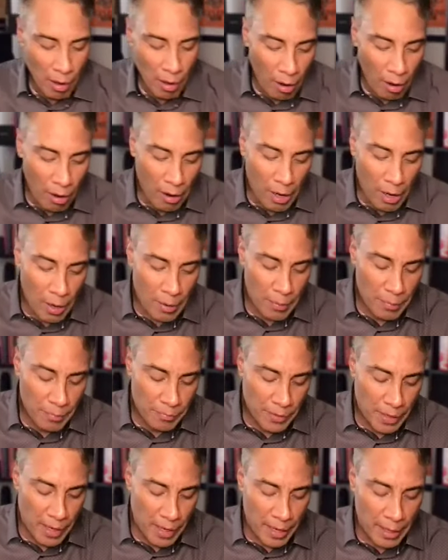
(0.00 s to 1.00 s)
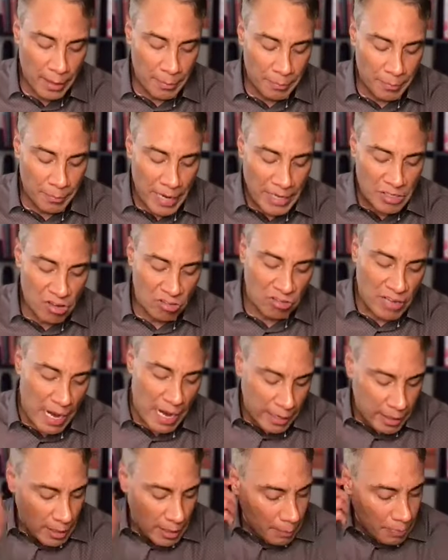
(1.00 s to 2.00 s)
I just
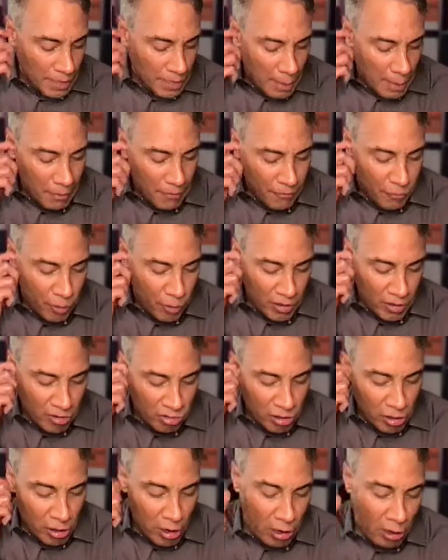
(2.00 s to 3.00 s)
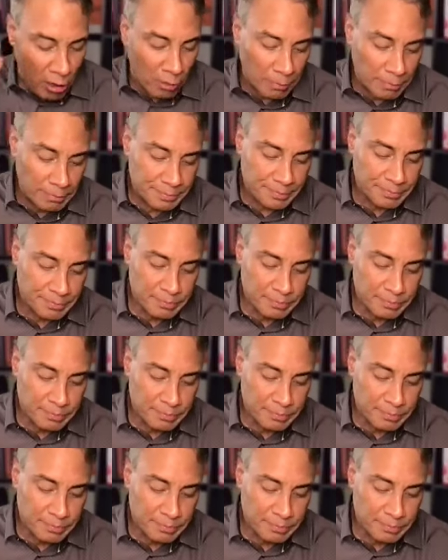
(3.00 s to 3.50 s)
got an update before this call